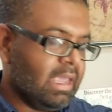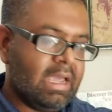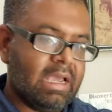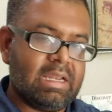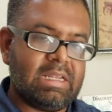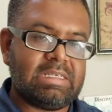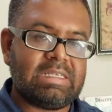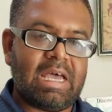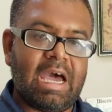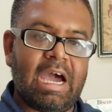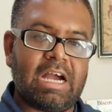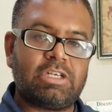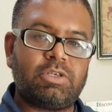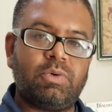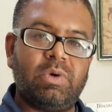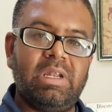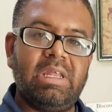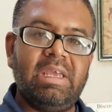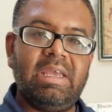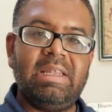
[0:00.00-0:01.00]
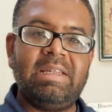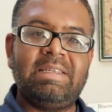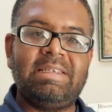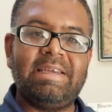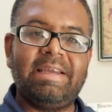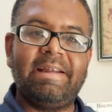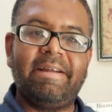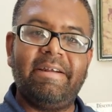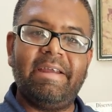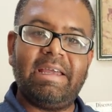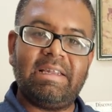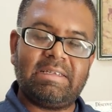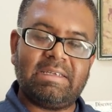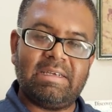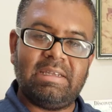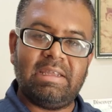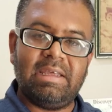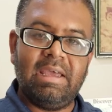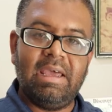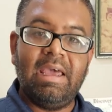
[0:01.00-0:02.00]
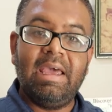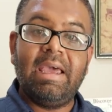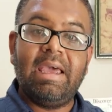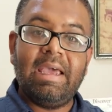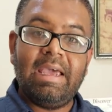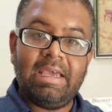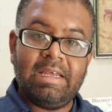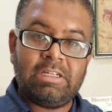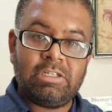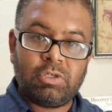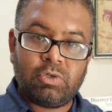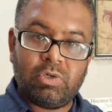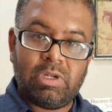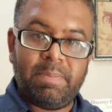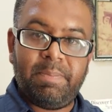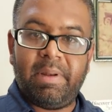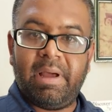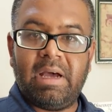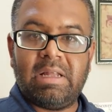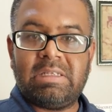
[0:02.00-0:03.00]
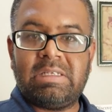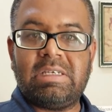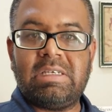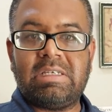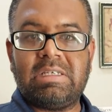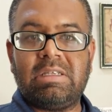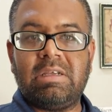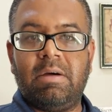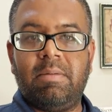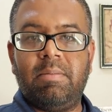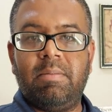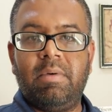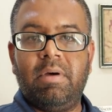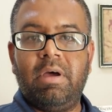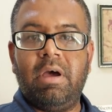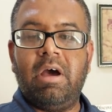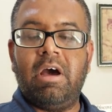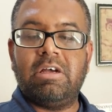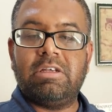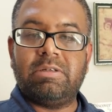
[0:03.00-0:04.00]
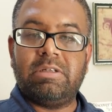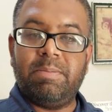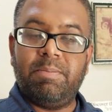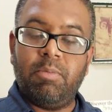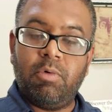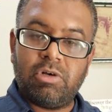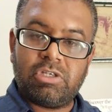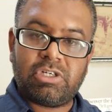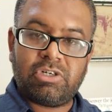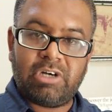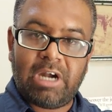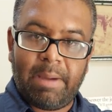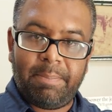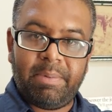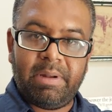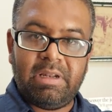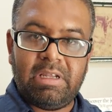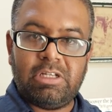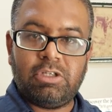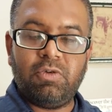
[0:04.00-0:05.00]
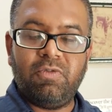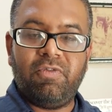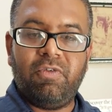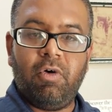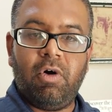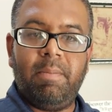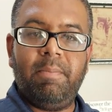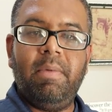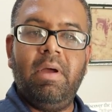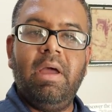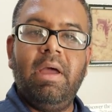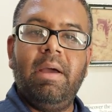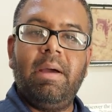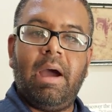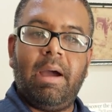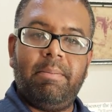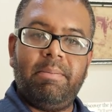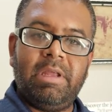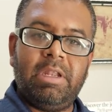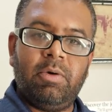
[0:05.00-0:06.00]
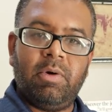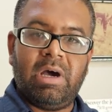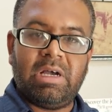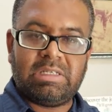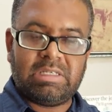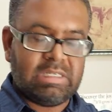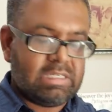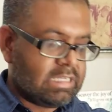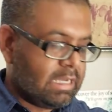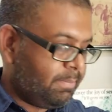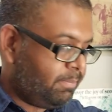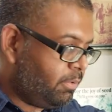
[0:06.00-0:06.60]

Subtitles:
It is actually integrated into the plant system as the most rapidly to form amino acids and